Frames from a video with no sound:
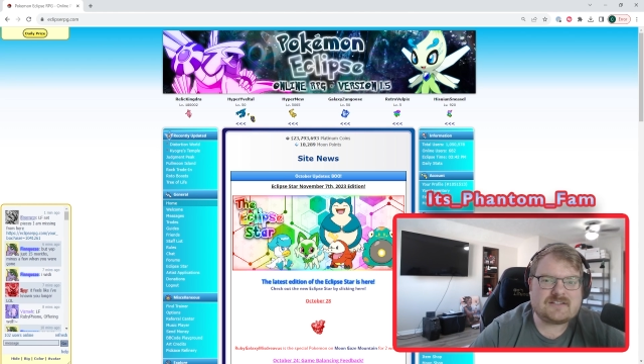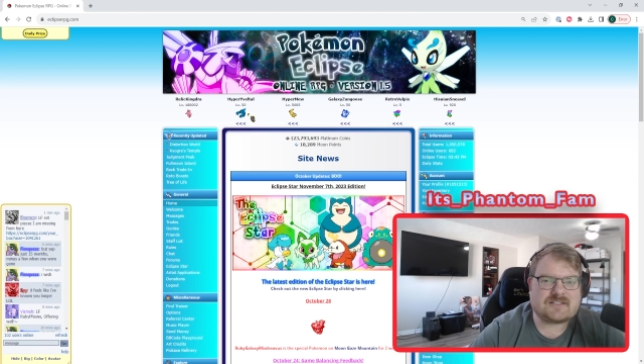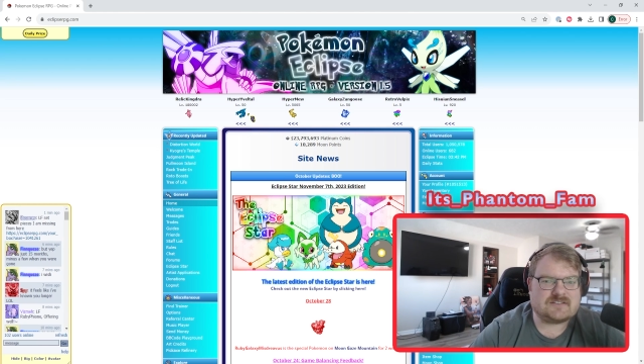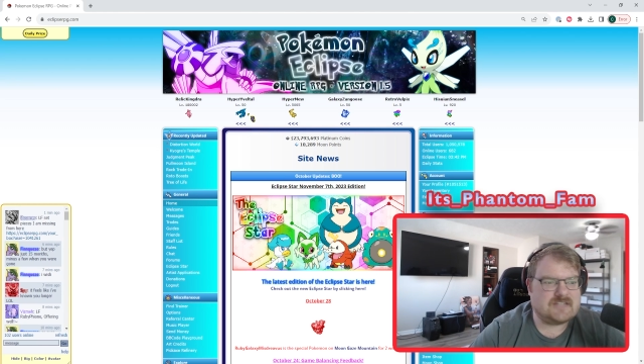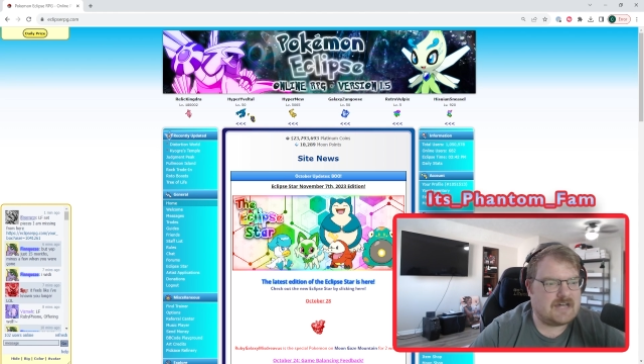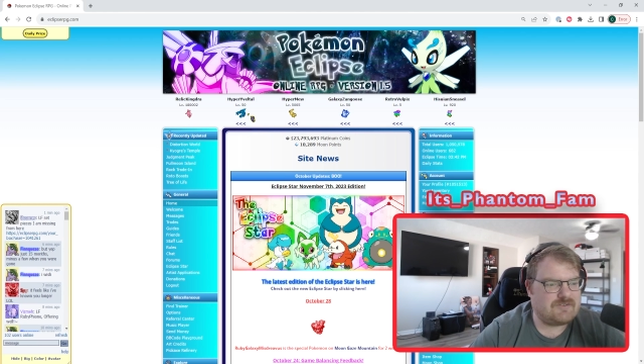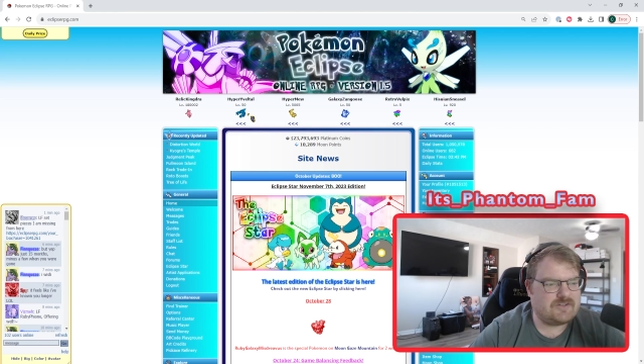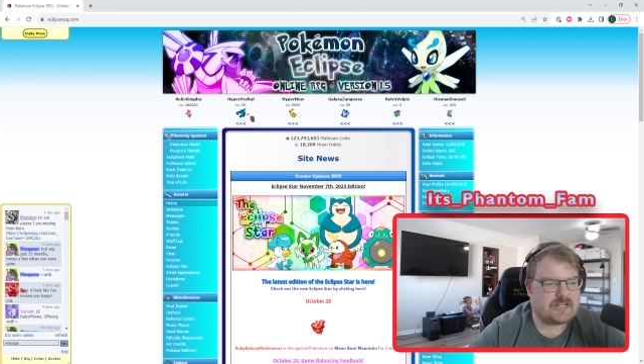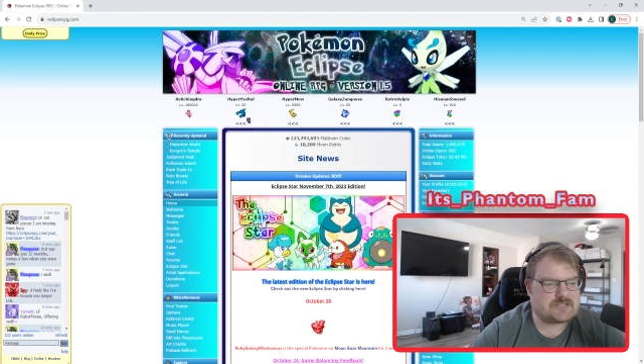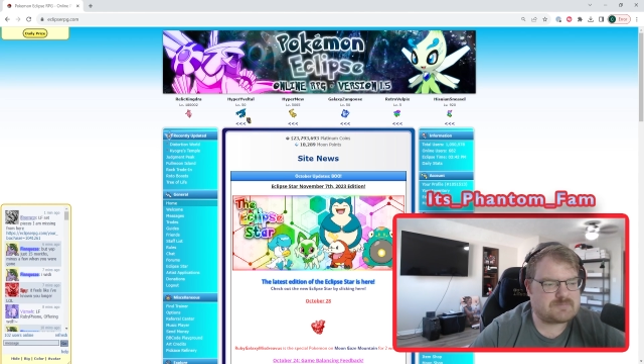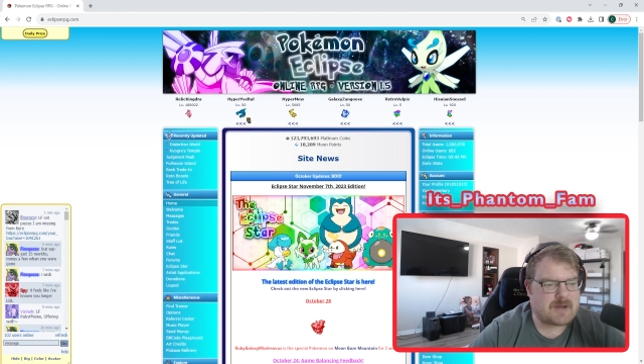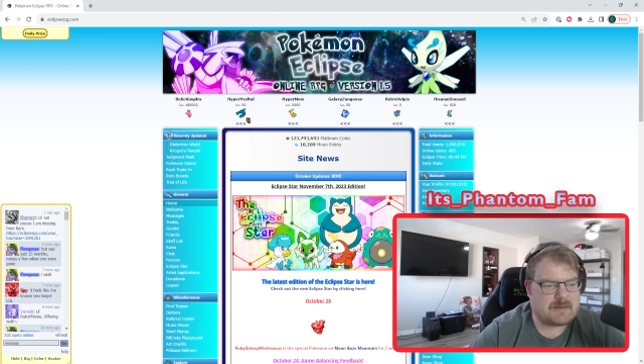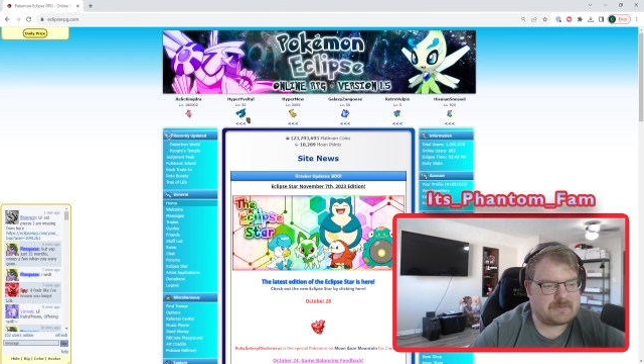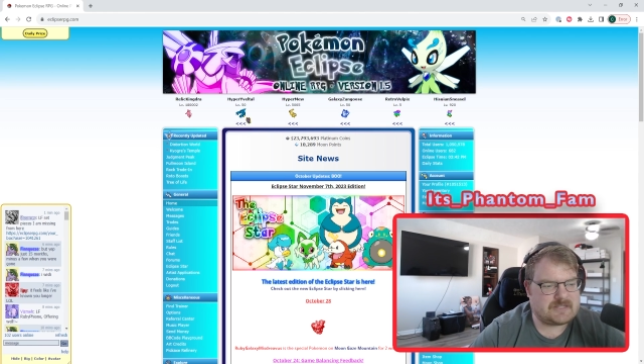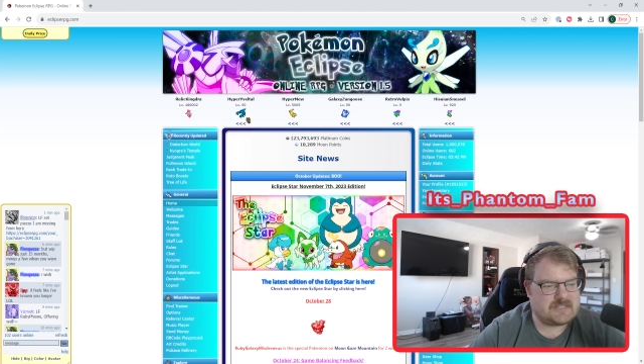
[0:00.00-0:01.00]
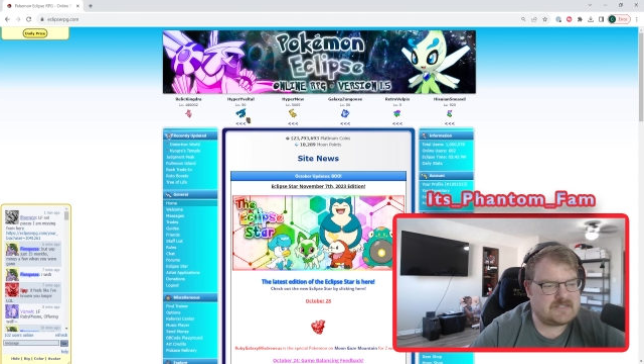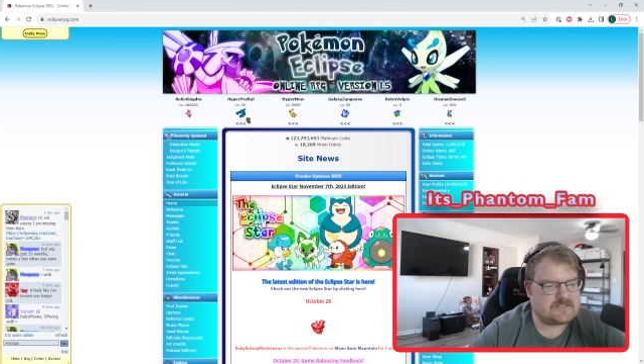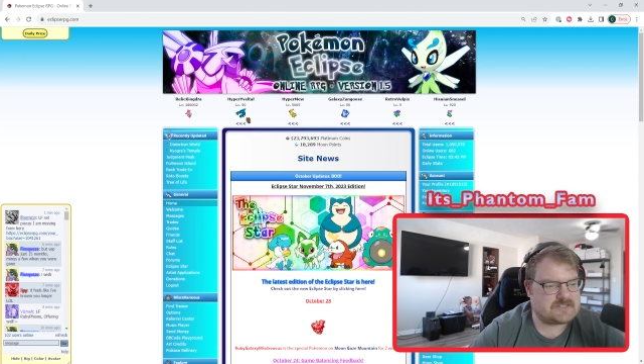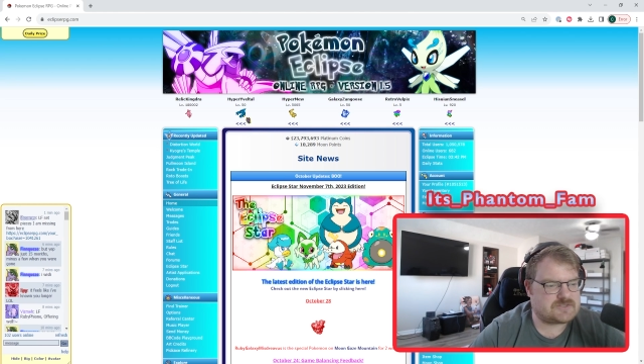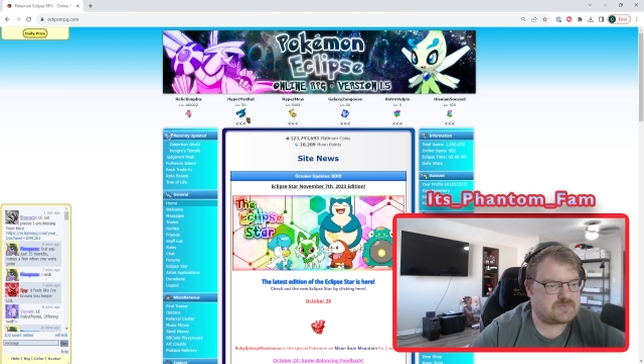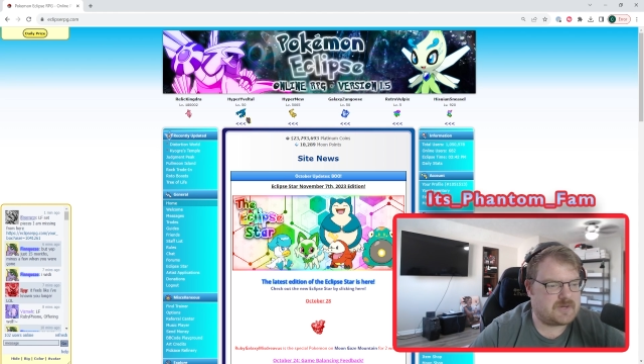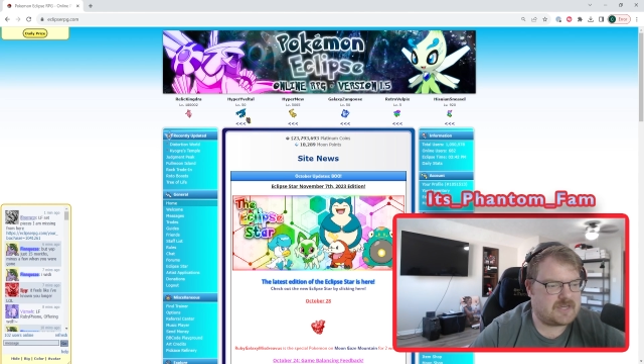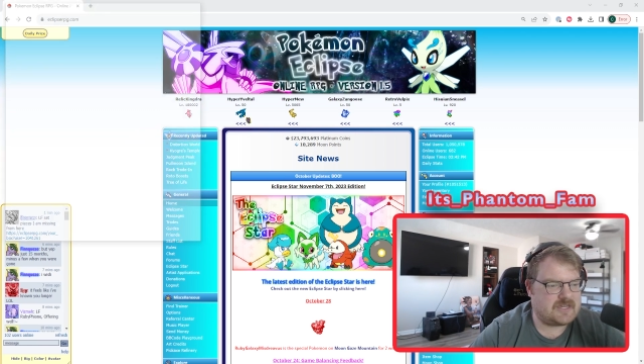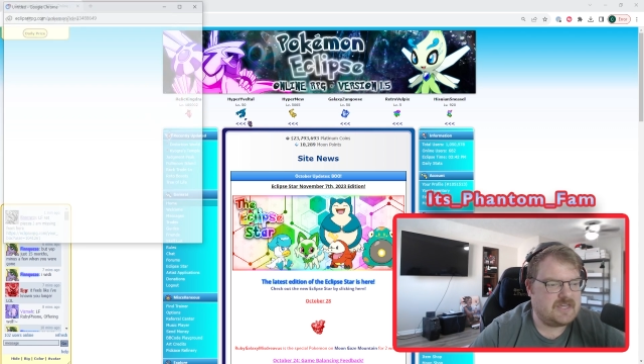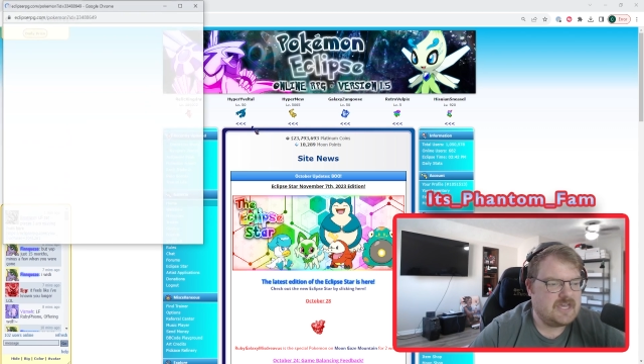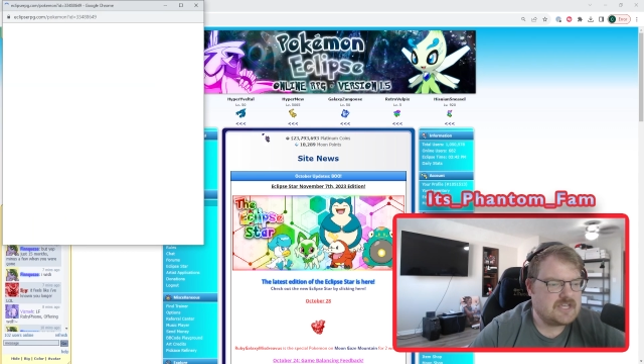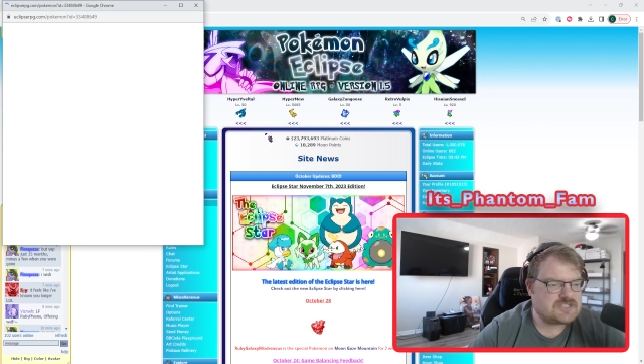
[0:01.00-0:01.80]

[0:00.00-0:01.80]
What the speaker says: to level. That's probably the easiest way.